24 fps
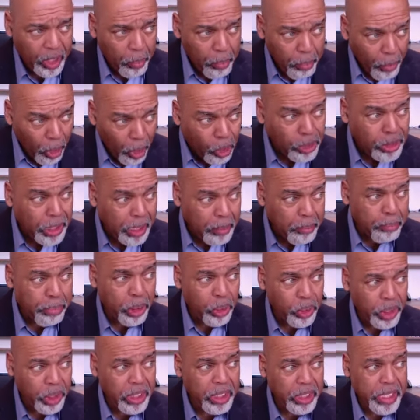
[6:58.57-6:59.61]

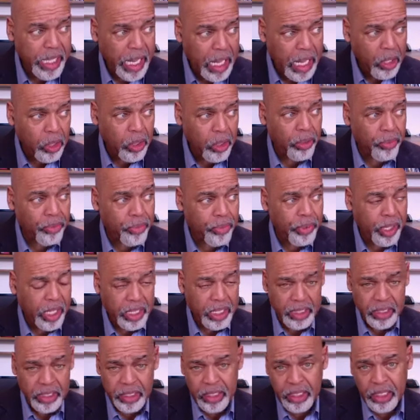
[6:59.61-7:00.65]
multi-billion-dollar
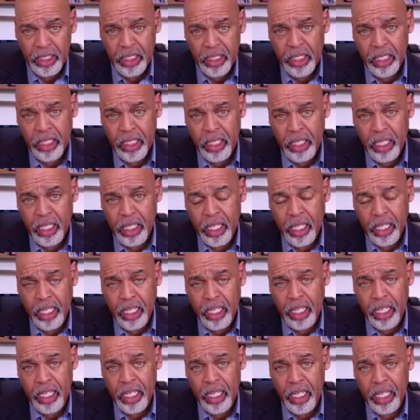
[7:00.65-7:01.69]
fund
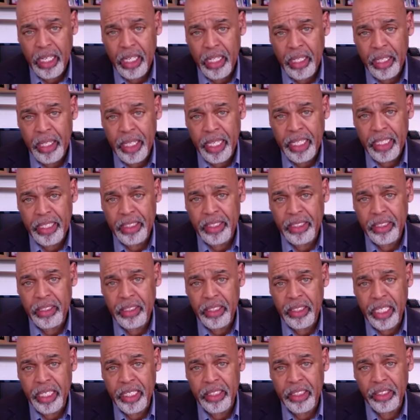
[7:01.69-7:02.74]
that
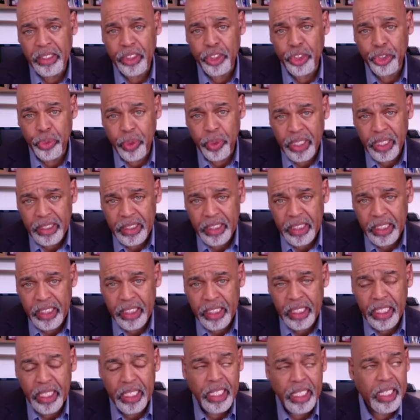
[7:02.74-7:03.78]
is
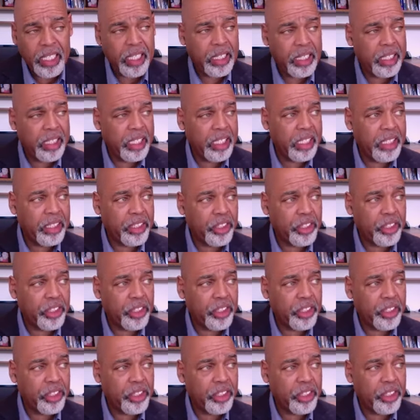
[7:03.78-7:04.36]
addressing the